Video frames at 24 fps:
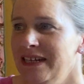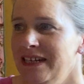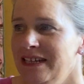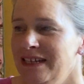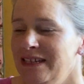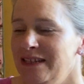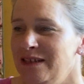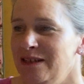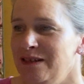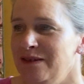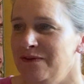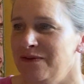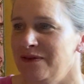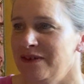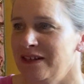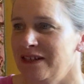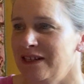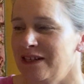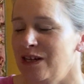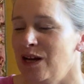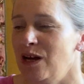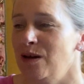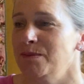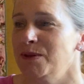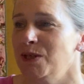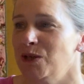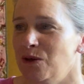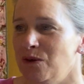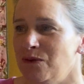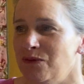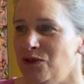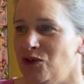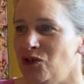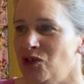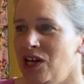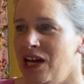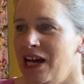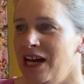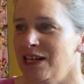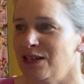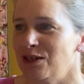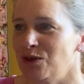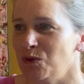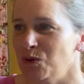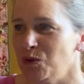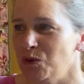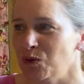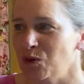sort of coming off the
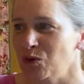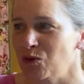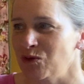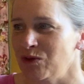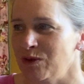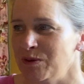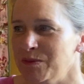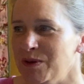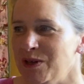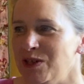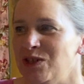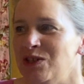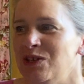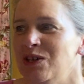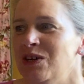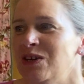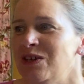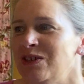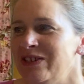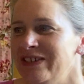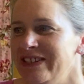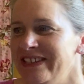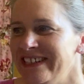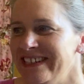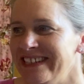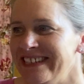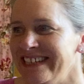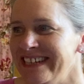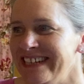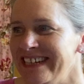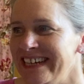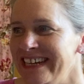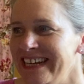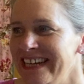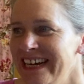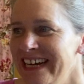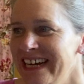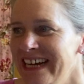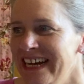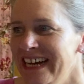chat, ordering my chart and just thinking,